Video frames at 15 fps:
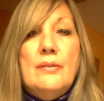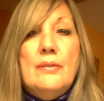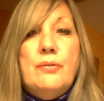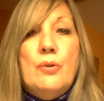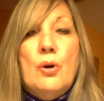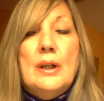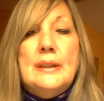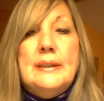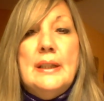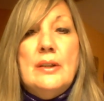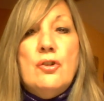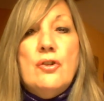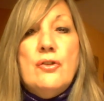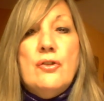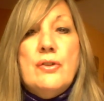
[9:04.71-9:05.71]
for
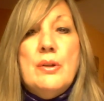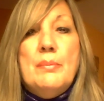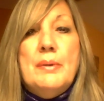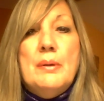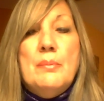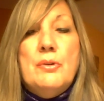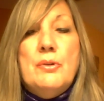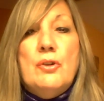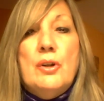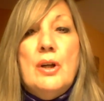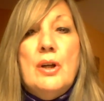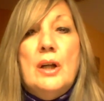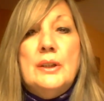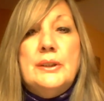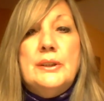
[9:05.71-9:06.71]
ascension symptoms, you can
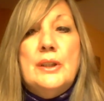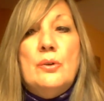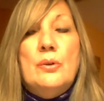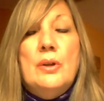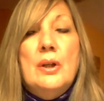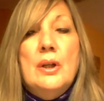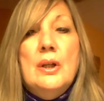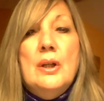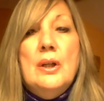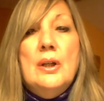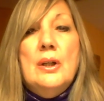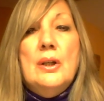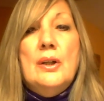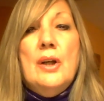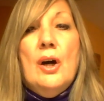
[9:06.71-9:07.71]
also
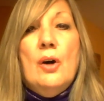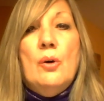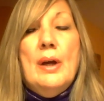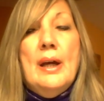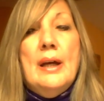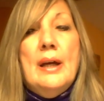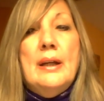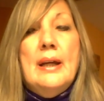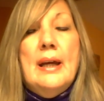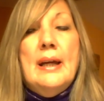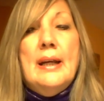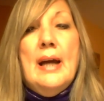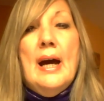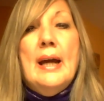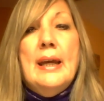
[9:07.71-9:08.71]
go
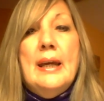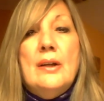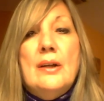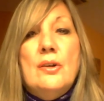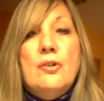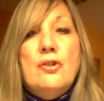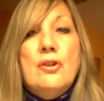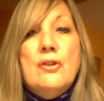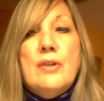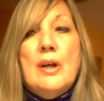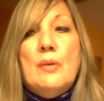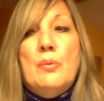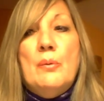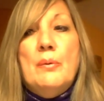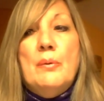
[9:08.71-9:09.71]
and high energies,
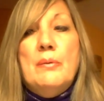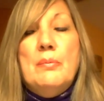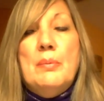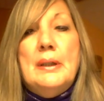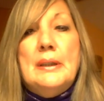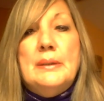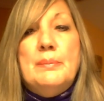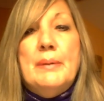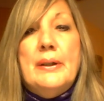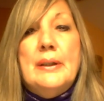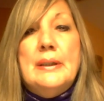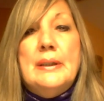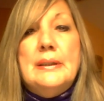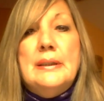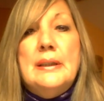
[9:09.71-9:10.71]
like what we've been
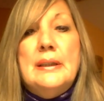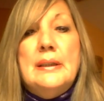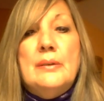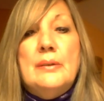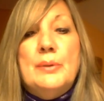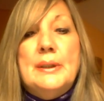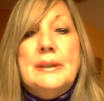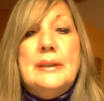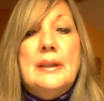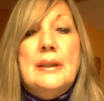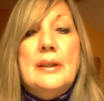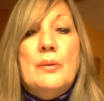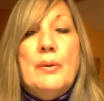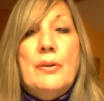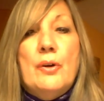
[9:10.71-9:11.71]
experiencing
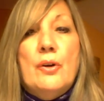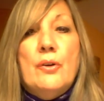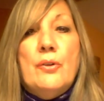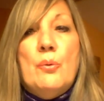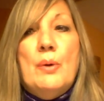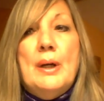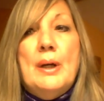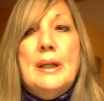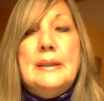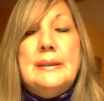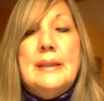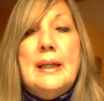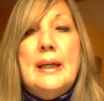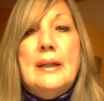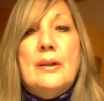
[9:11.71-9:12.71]
recently with
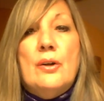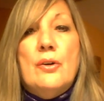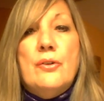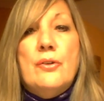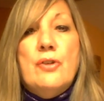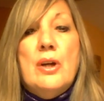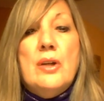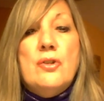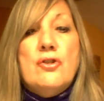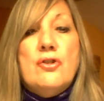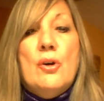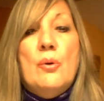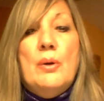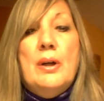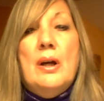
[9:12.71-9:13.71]
earthquakes and earth changes
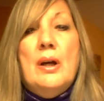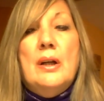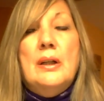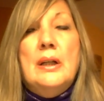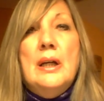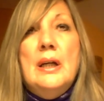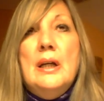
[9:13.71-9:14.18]
going on.